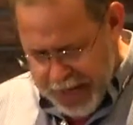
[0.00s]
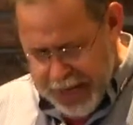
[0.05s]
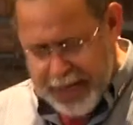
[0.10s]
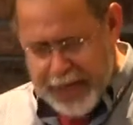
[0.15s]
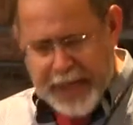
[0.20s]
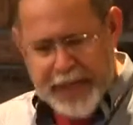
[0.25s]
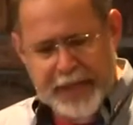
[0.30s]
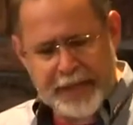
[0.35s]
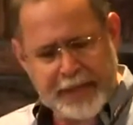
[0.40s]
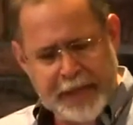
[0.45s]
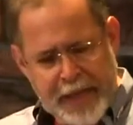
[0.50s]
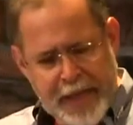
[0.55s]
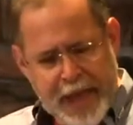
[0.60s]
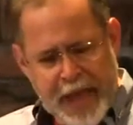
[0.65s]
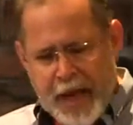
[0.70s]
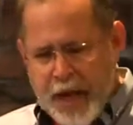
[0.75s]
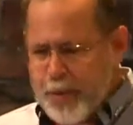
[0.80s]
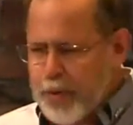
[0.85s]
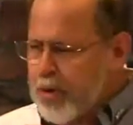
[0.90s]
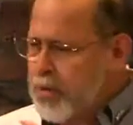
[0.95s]
And
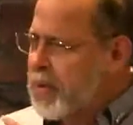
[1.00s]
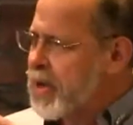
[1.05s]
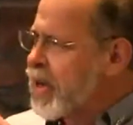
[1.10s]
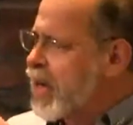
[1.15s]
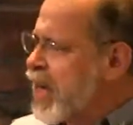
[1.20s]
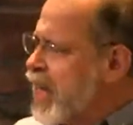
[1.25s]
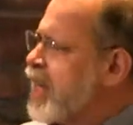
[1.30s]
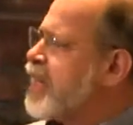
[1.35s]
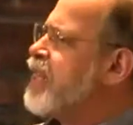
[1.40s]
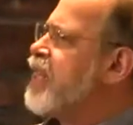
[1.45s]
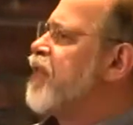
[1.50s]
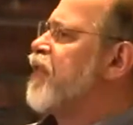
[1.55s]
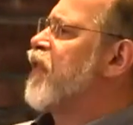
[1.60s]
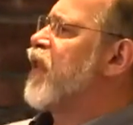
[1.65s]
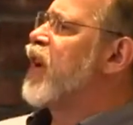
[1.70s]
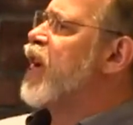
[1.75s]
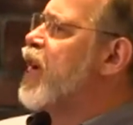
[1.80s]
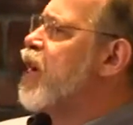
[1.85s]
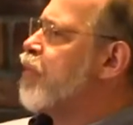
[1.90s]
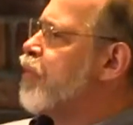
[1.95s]
it would have been easy
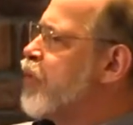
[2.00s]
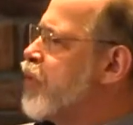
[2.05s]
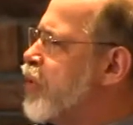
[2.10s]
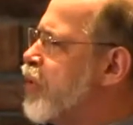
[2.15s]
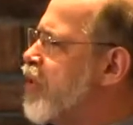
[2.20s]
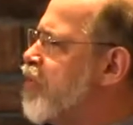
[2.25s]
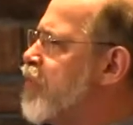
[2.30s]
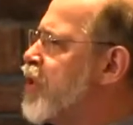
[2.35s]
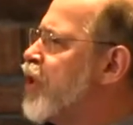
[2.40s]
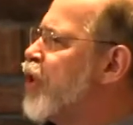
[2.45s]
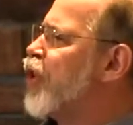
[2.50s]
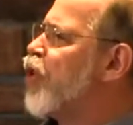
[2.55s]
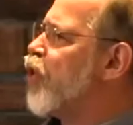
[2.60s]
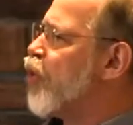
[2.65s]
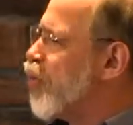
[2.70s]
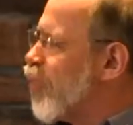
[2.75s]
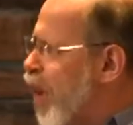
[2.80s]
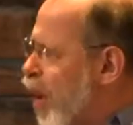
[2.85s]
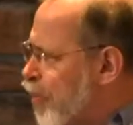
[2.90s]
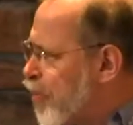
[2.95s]
for him to have been
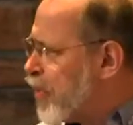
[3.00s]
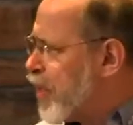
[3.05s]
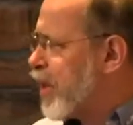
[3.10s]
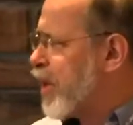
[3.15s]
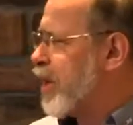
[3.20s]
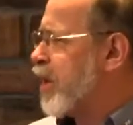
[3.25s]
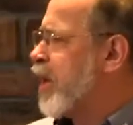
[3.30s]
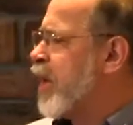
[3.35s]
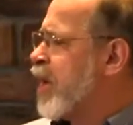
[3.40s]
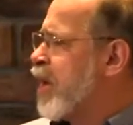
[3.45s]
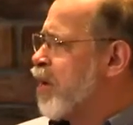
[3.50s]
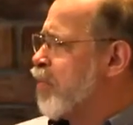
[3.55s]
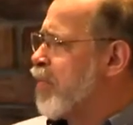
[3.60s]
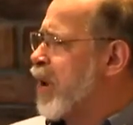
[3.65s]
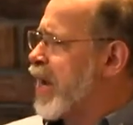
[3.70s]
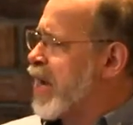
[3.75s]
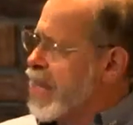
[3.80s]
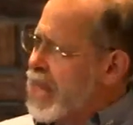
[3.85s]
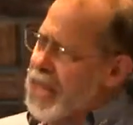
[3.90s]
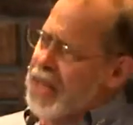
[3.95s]
corrupted
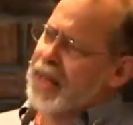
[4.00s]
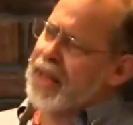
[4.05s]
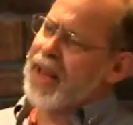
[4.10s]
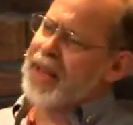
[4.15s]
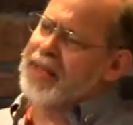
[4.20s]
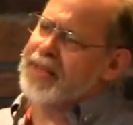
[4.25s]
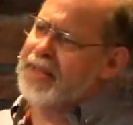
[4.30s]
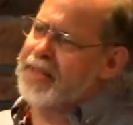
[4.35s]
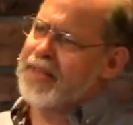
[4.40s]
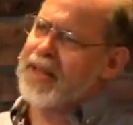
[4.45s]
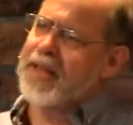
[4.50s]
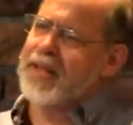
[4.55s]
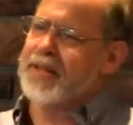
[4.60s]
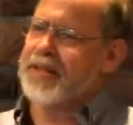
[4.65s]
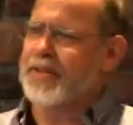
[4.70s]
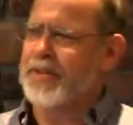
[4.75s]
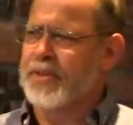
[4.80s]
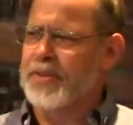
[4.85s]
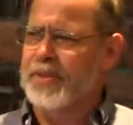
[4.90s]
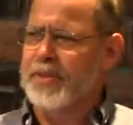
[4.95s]
by Eli's
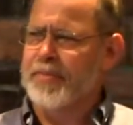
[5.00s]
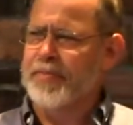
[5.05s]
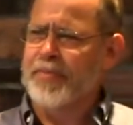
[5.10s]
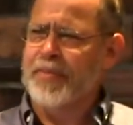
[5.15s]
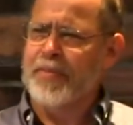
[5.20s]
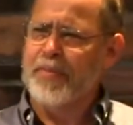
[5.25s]
sons,